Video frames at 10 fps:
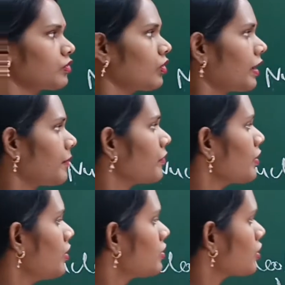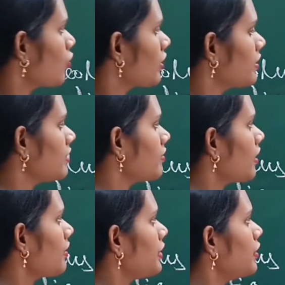Okay, so within
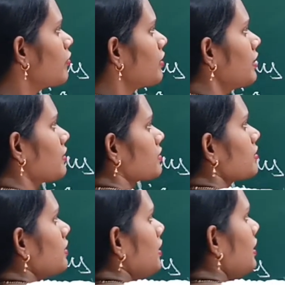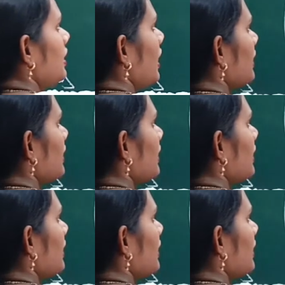the nucleus there